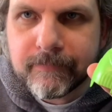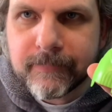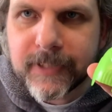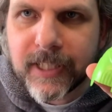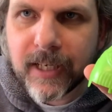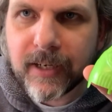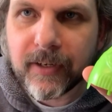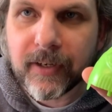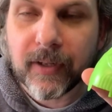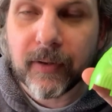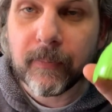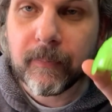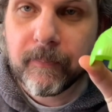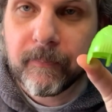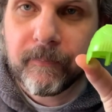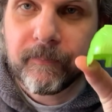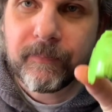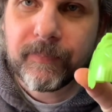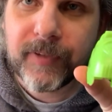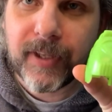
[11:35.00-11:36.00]
I don't know.
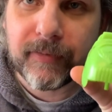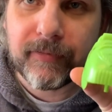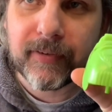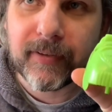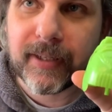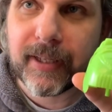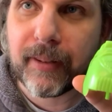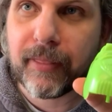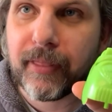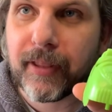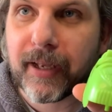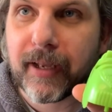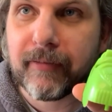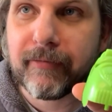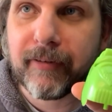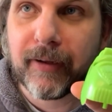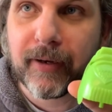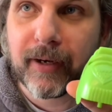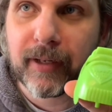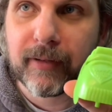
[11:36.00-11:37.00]
Definitely a thing I
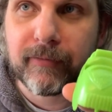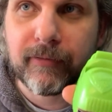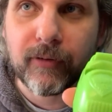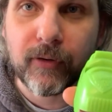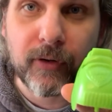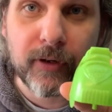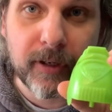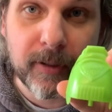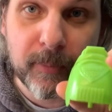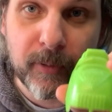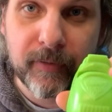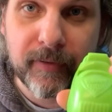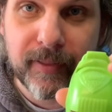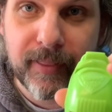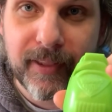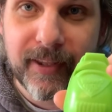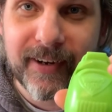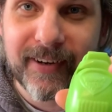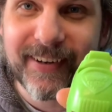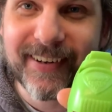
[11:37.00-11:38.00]
found on the floor in a movie
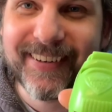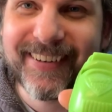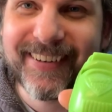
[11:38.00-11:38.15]
theater.